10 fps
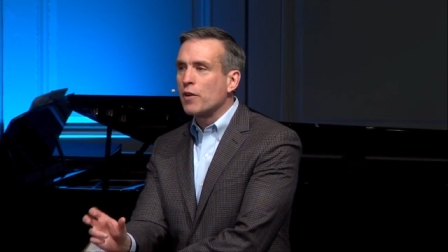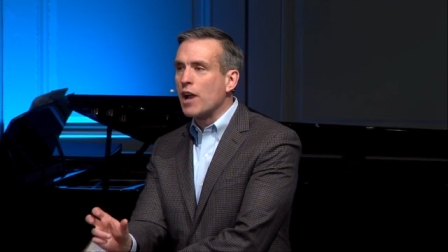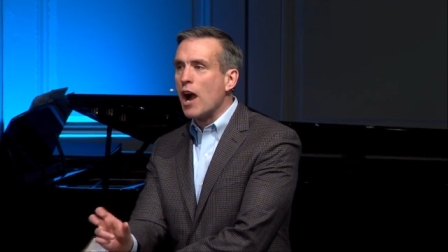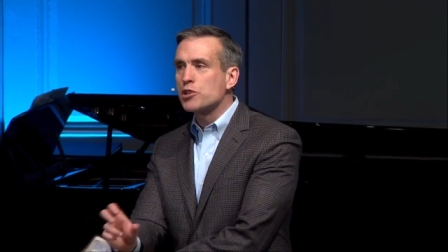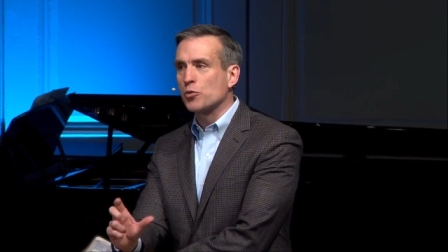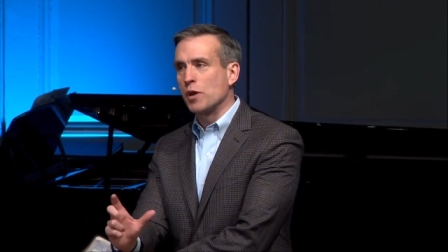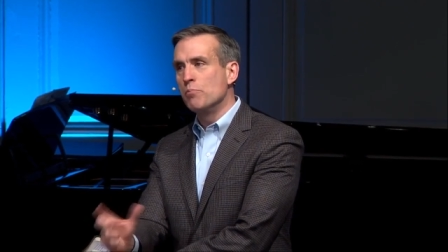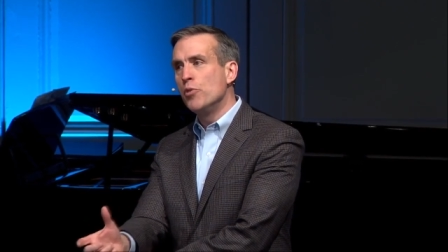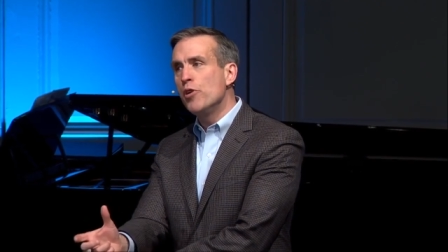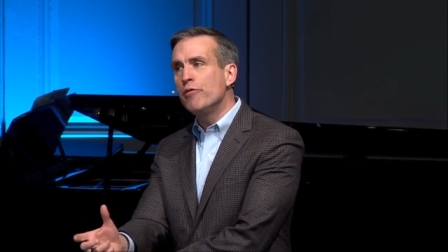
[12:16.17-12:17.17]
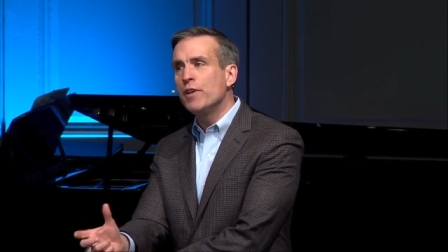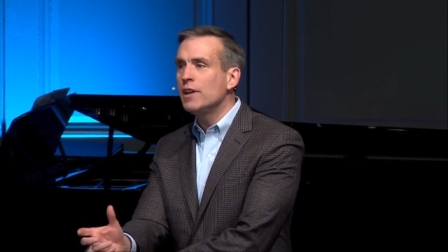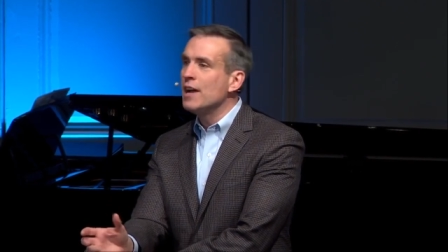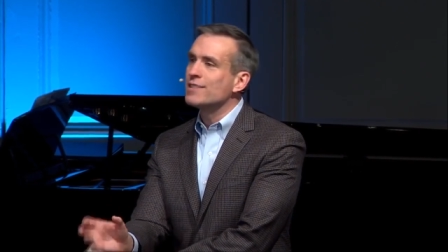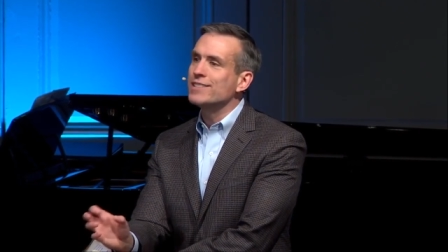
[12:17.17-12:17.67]
for God to remove
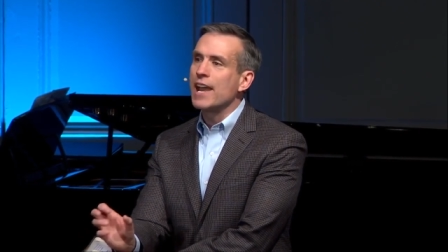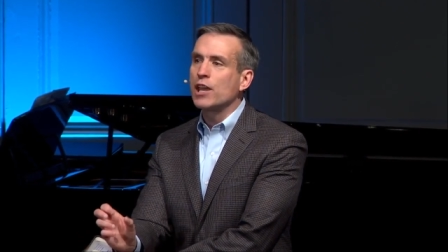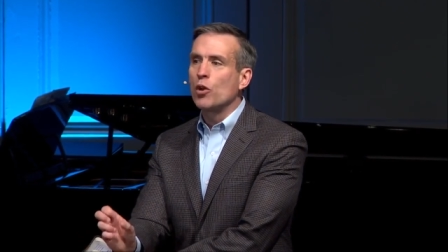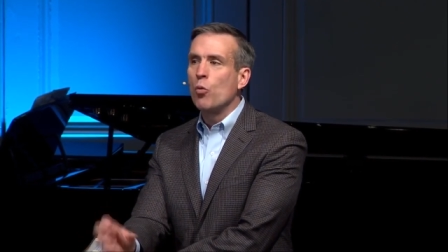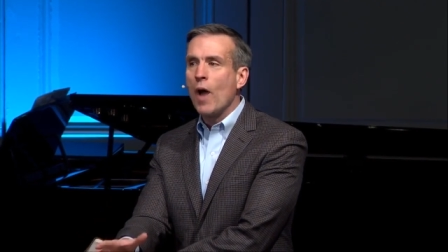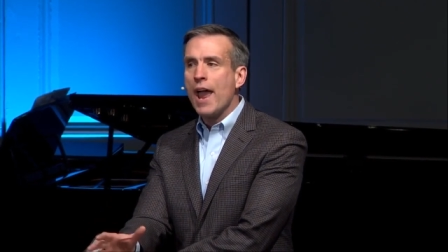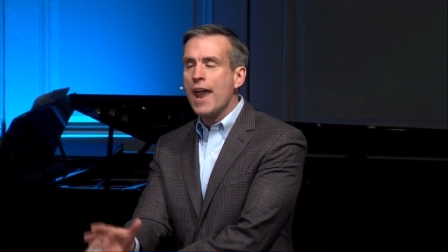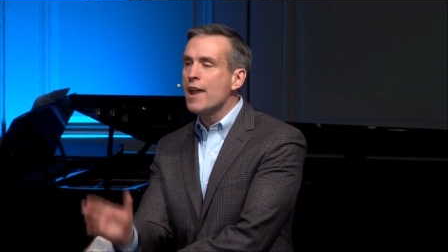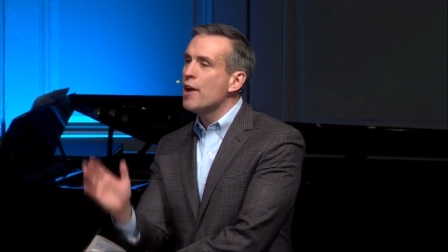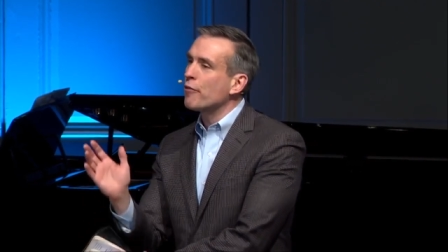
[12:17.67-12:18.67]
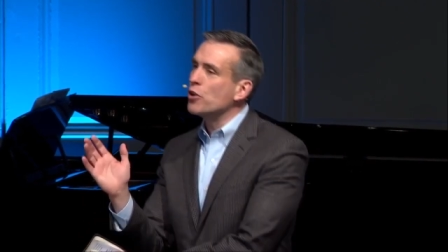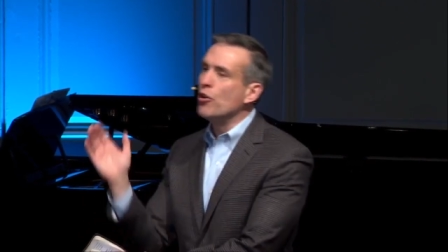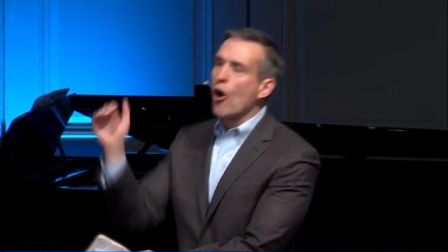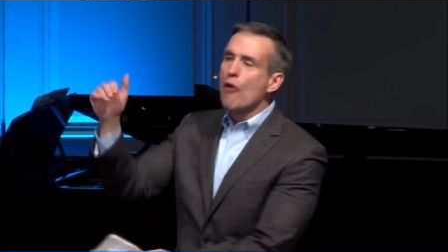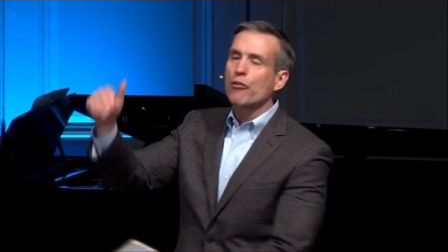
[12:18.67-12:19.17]
it, to take it away, for you
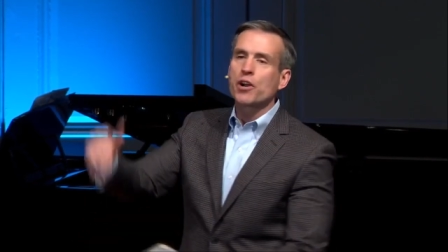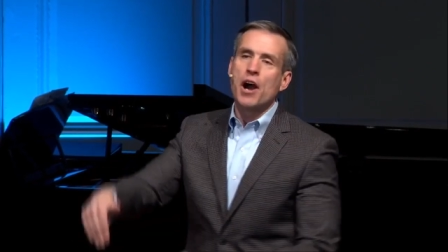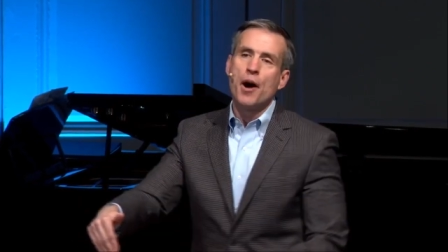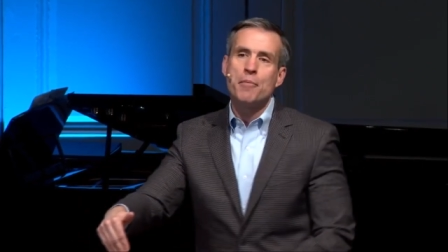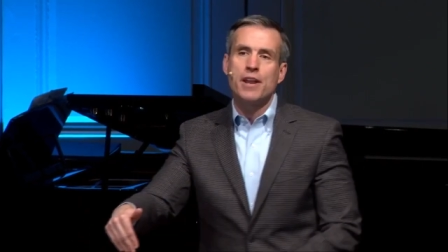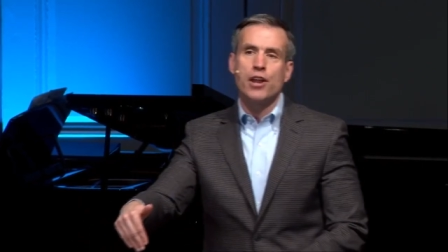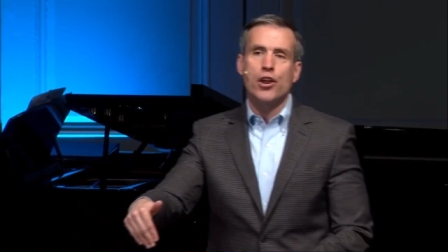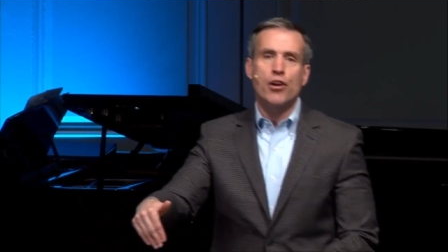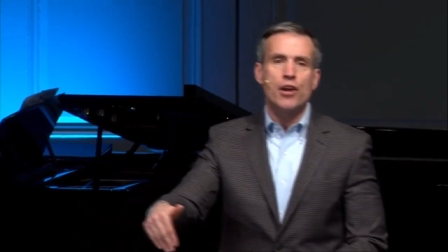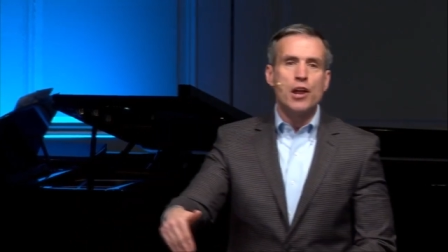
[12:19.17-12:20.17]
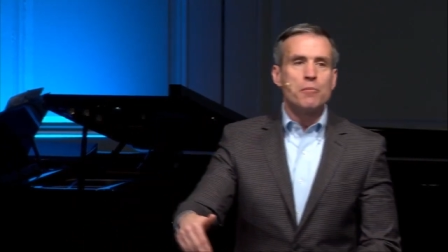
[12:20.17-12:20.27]
to overcome it here.